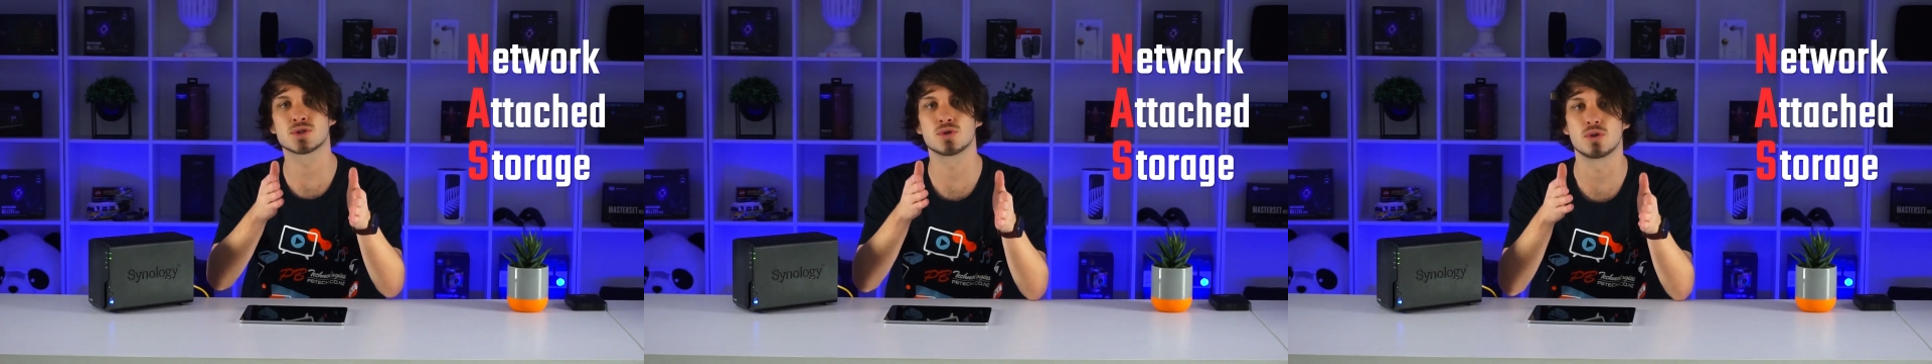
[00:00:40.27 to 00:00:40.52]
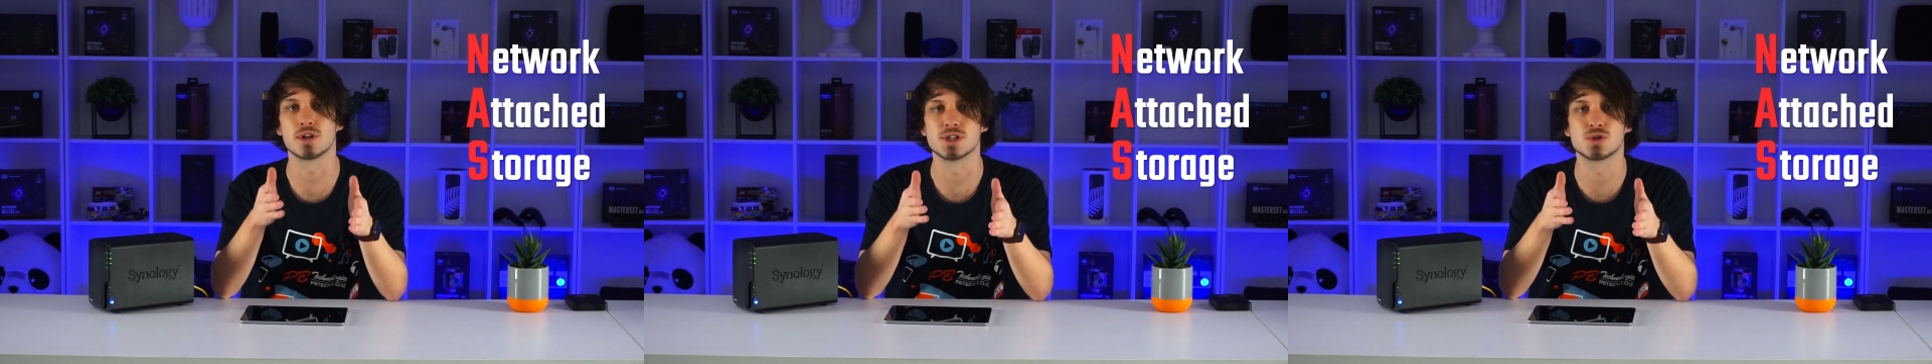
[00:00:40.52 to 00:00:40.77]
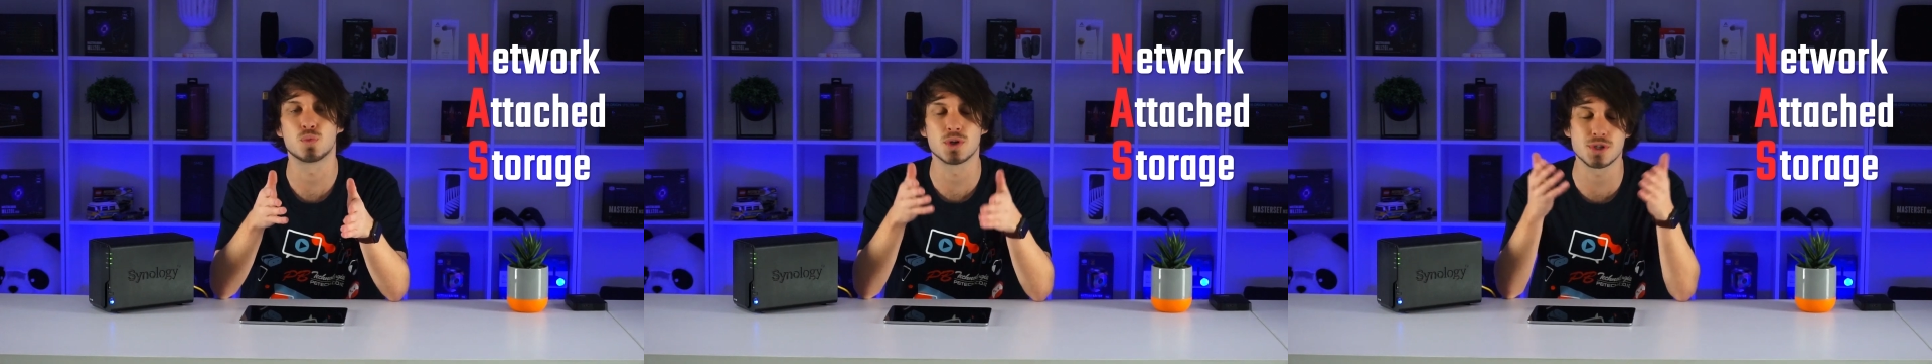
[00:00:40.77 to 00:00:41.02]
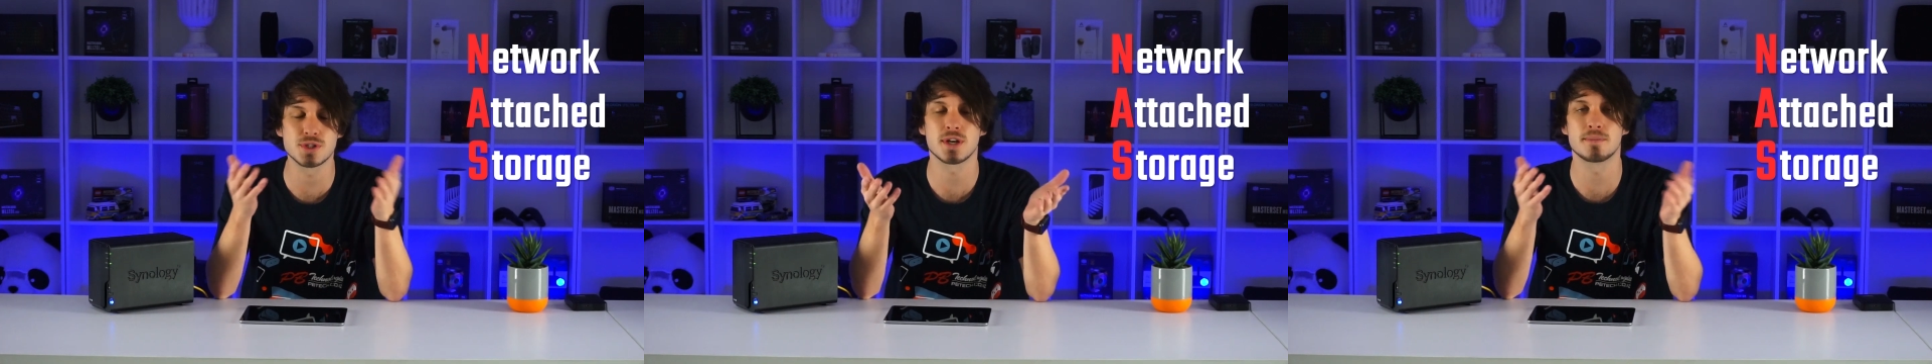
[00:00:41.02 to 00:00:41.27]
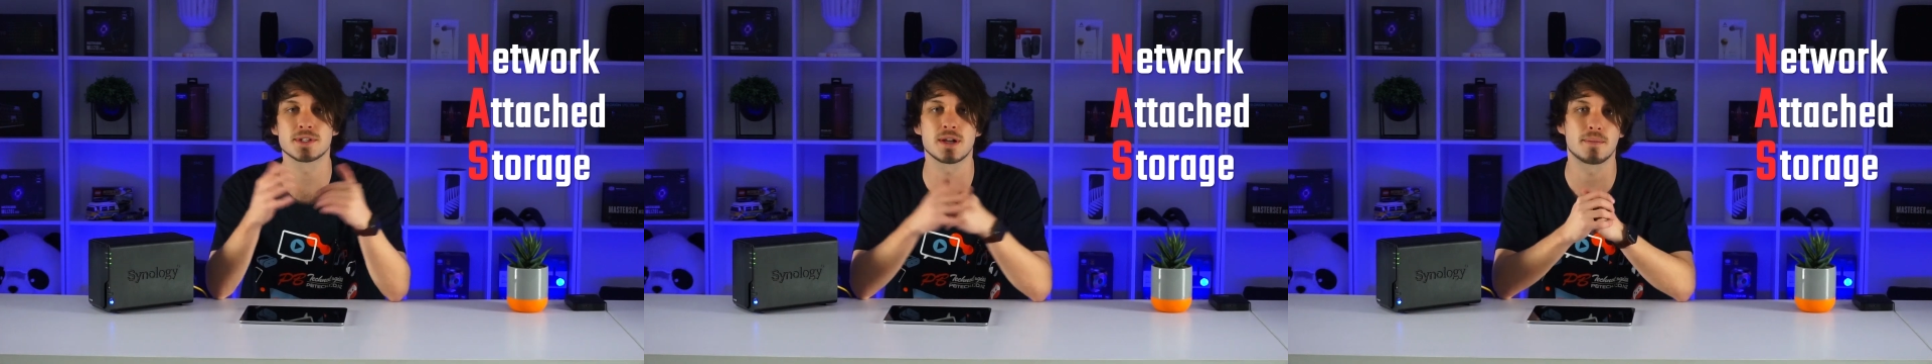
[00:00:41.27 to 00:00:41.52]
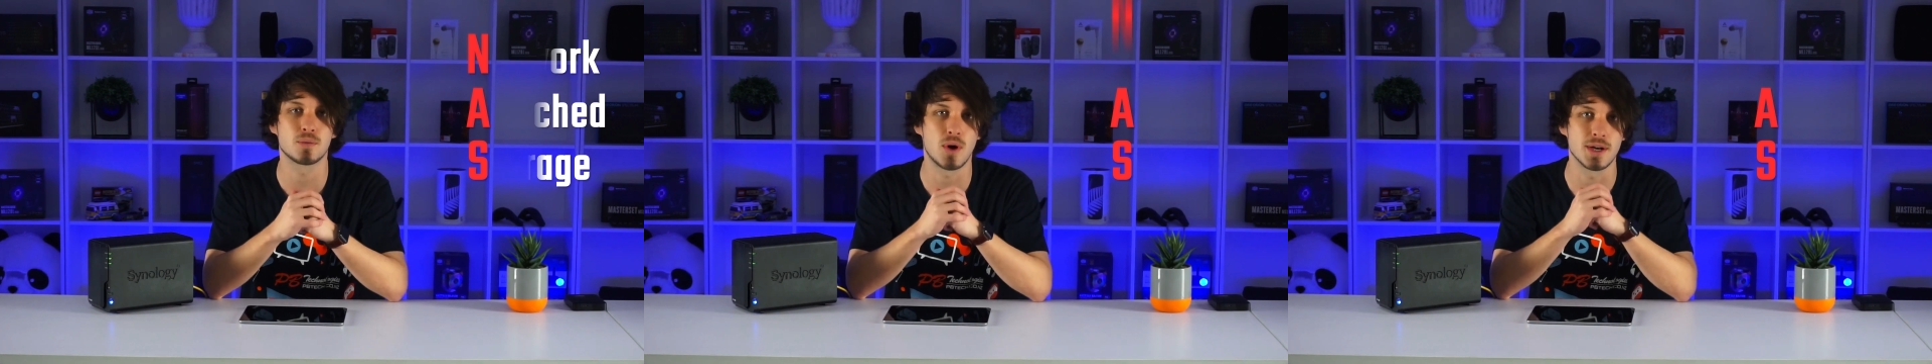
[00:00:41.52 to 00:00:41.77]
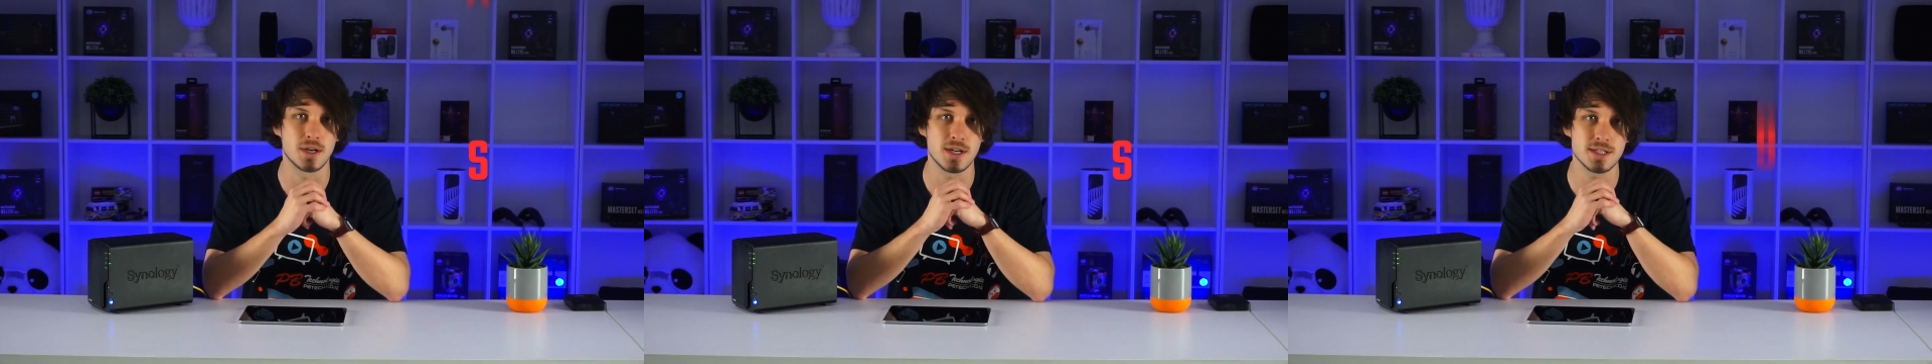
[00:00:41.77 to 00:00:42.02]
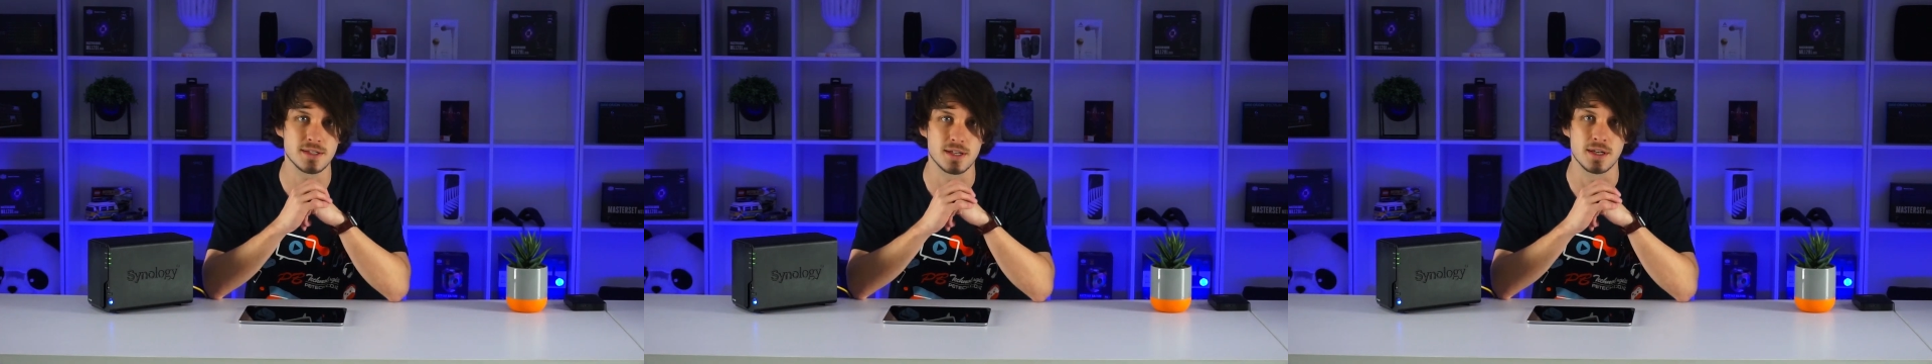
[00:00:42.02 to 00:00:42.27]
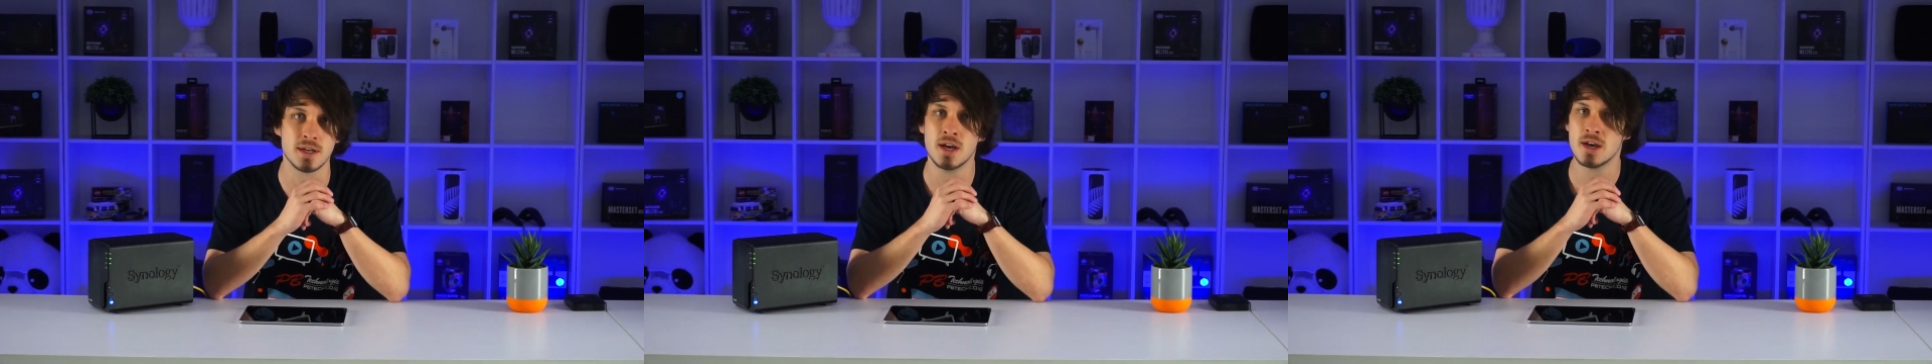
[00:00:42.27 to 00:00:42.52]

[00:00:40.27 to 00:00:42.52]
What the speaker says: Storage, which sums it up quite nicely.